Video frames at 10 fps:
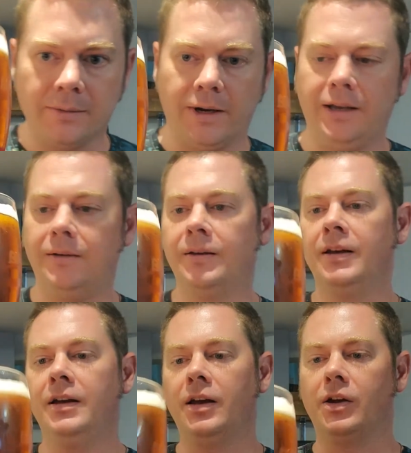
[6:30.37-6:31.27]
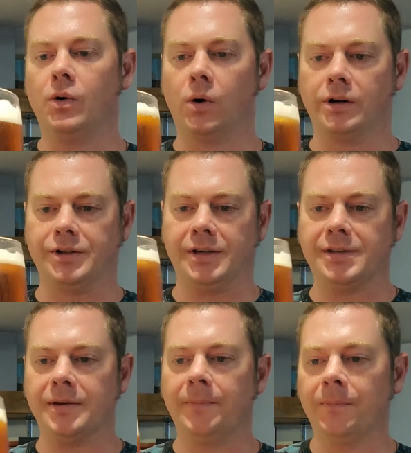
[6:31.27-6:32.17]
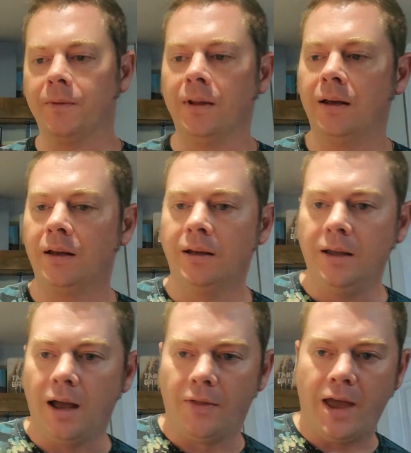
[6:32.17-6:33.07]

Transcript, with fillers: right? Gorgeous. Uh,